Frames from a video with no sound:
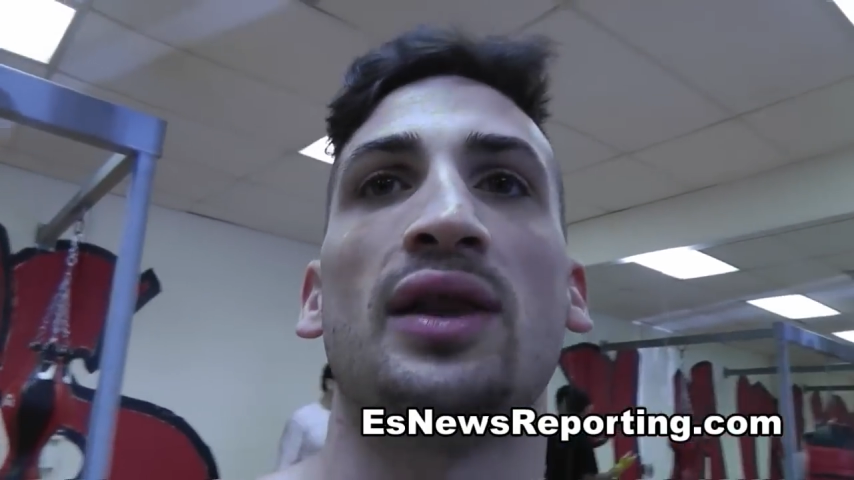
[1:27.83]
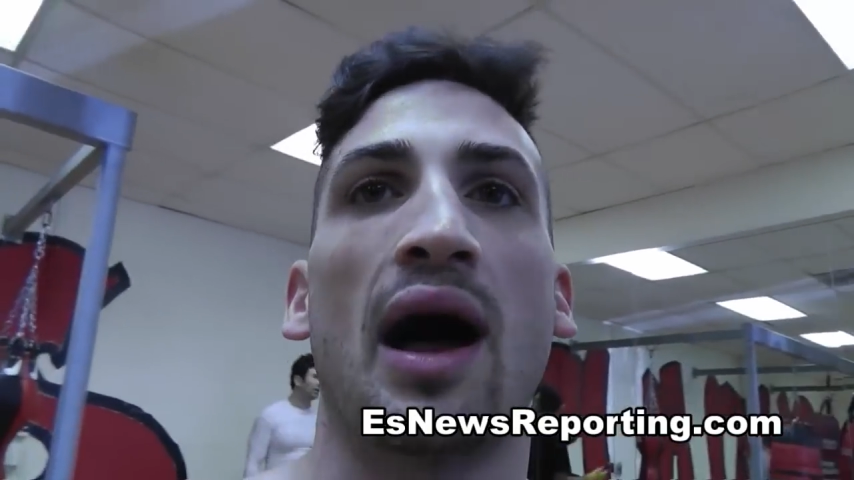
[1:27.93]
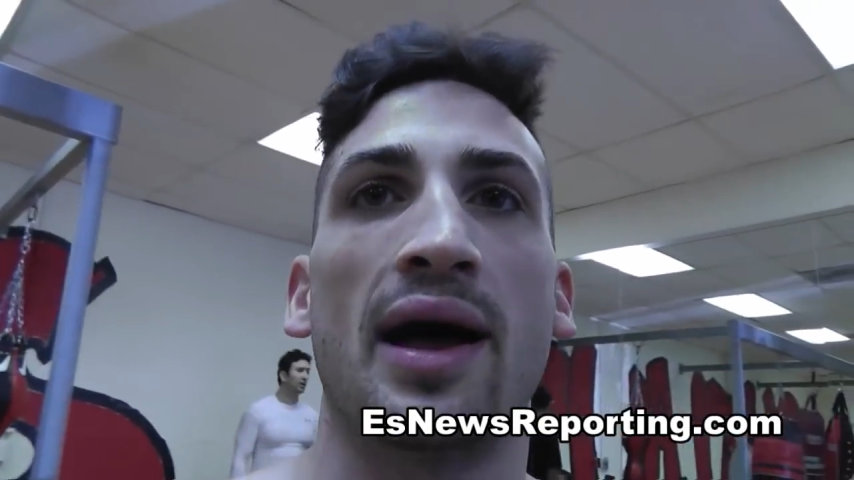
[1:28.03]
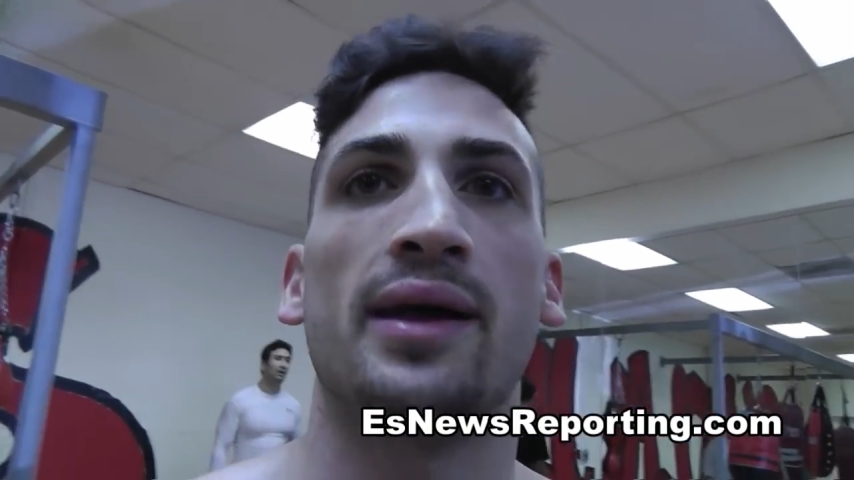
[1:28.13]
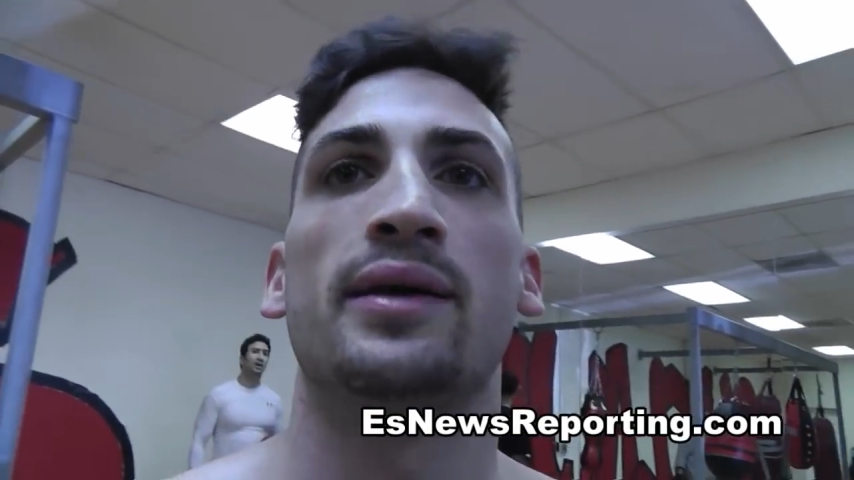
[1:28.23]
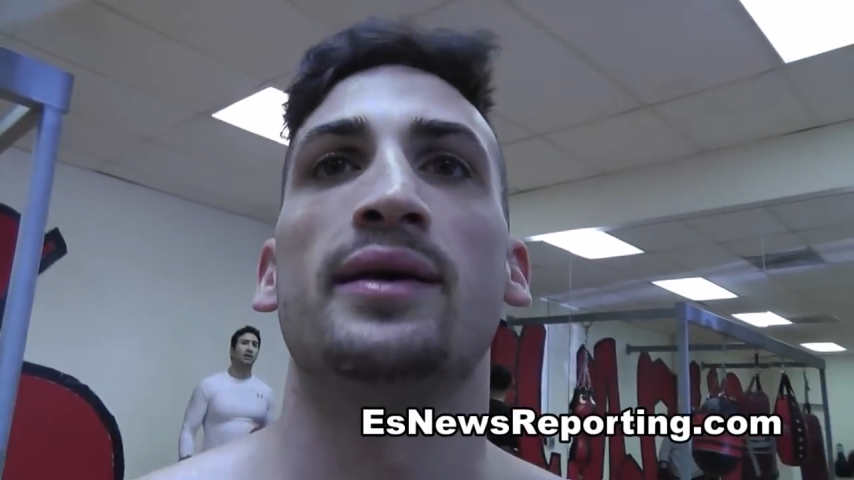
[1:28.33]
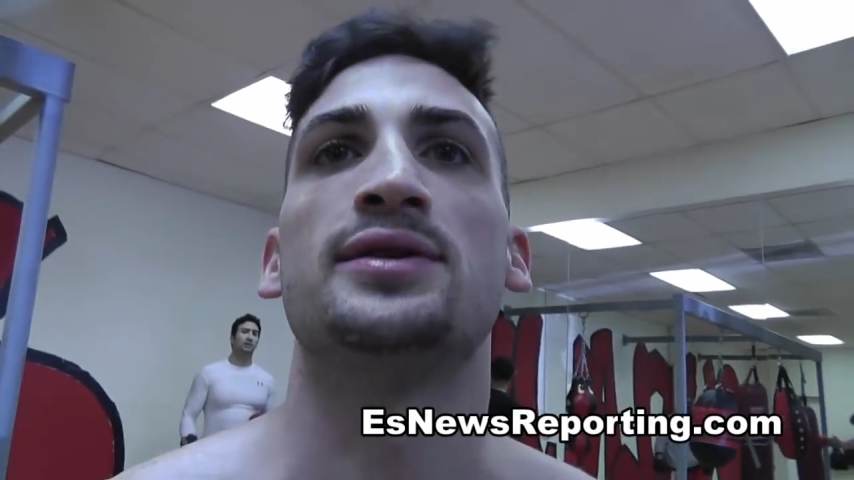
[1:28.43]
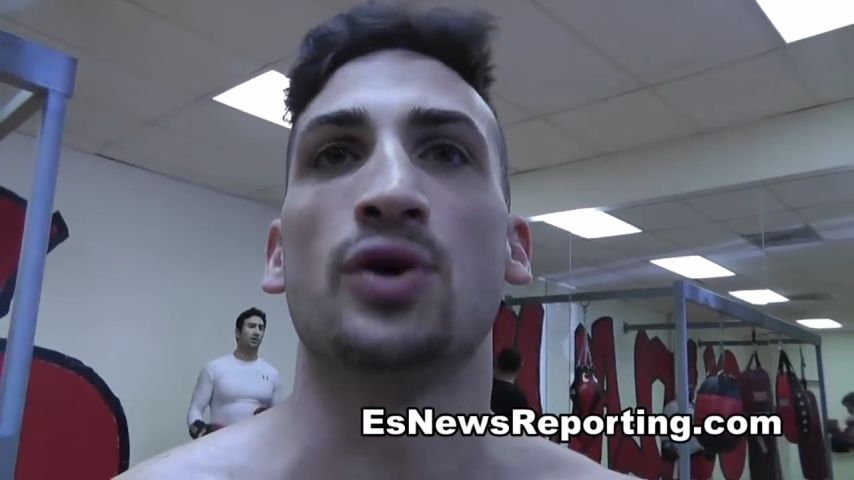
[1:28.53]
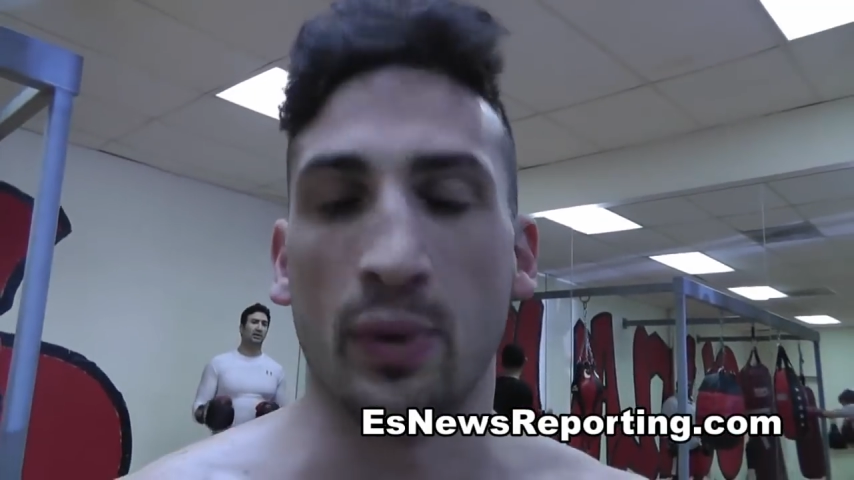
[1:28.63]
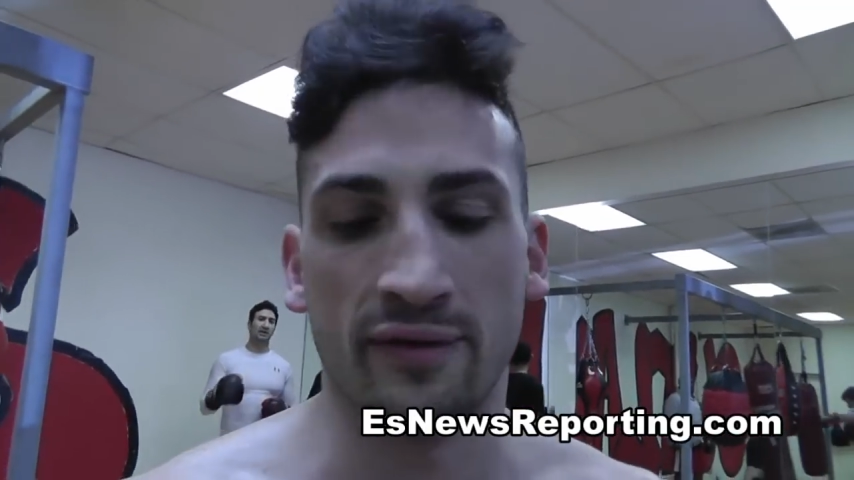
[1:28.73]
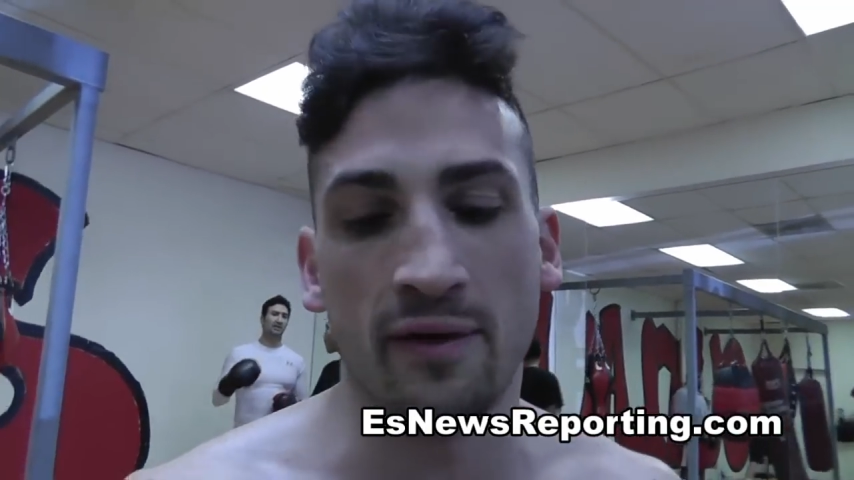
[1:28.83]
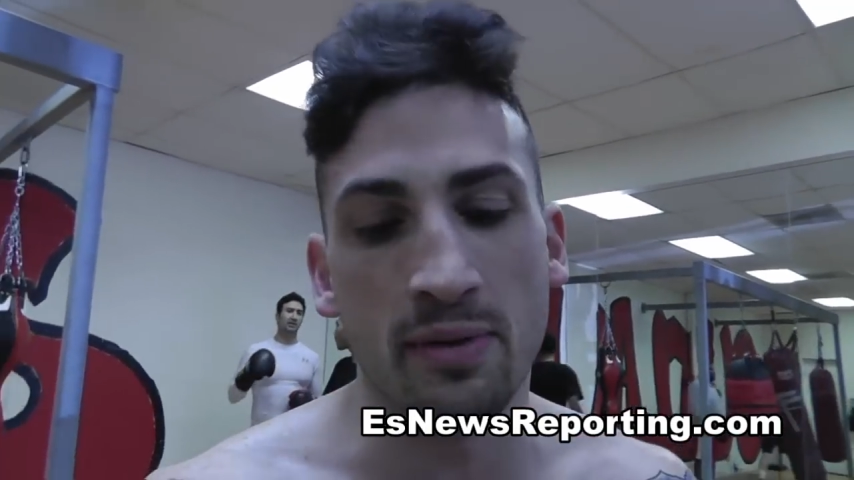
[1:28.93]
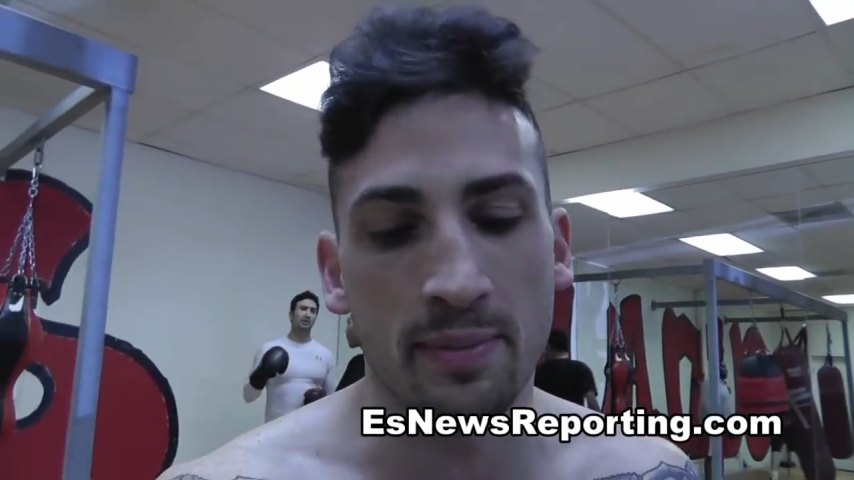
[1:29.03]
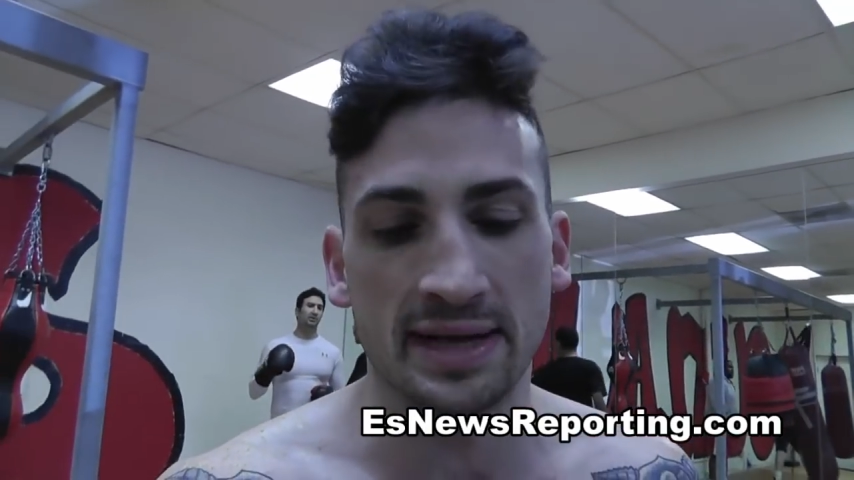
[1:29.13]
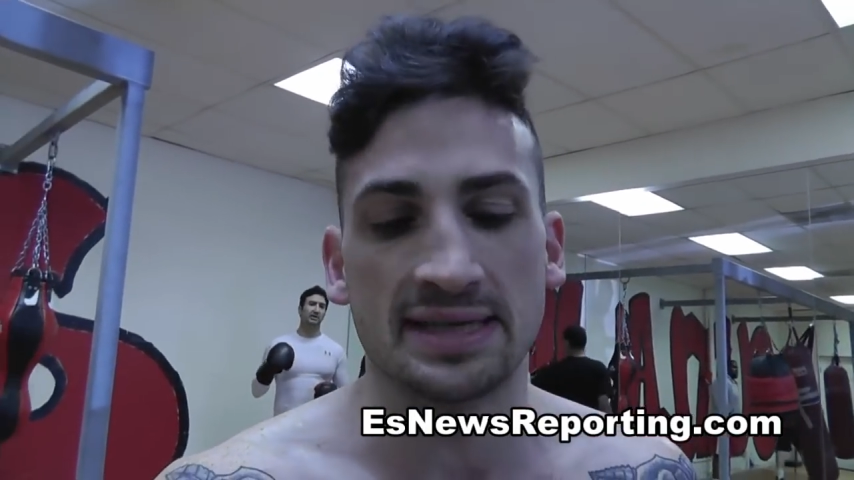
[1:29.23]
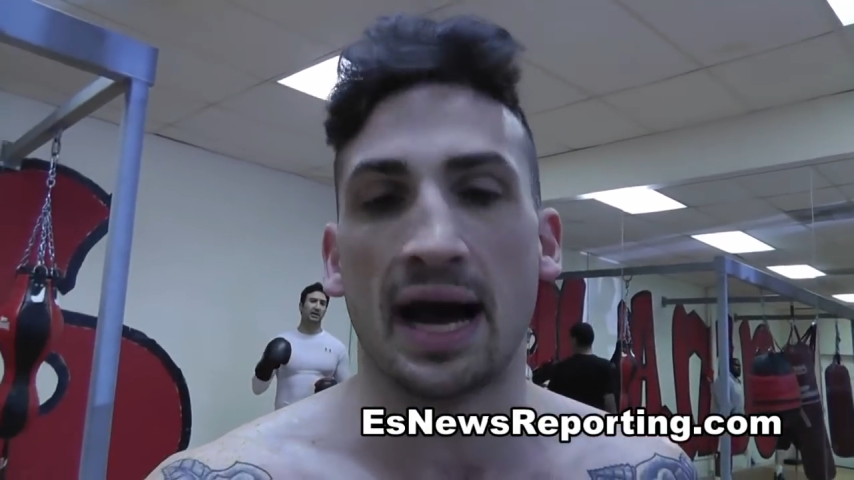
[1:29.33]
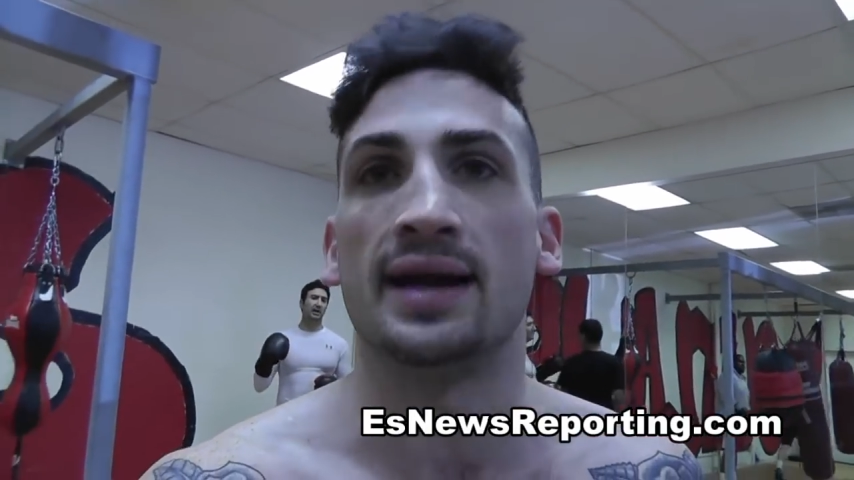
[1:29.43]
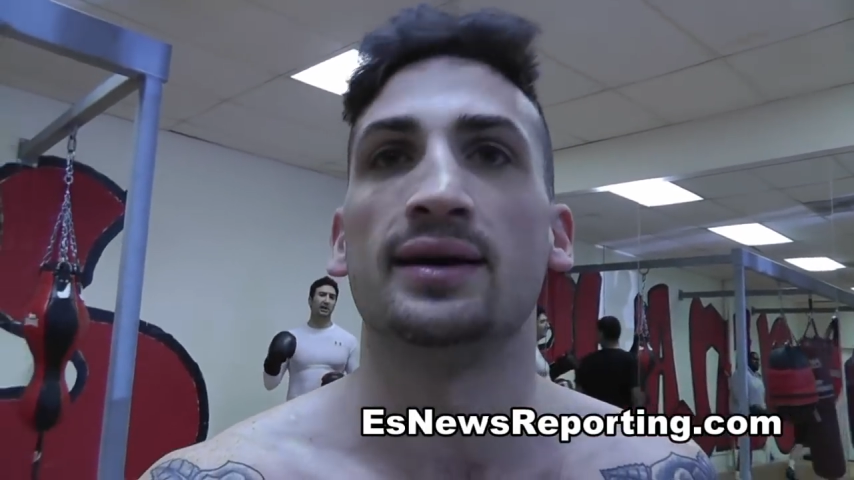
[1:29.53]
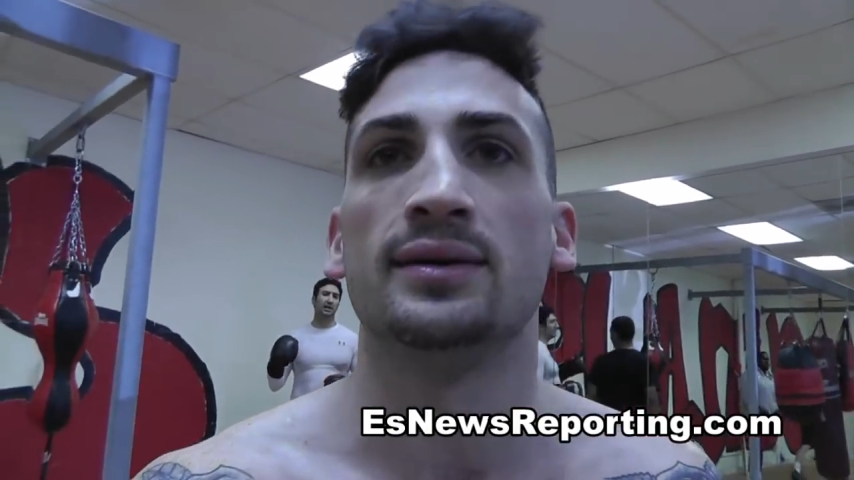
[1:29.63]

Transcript: lot to win from the B side.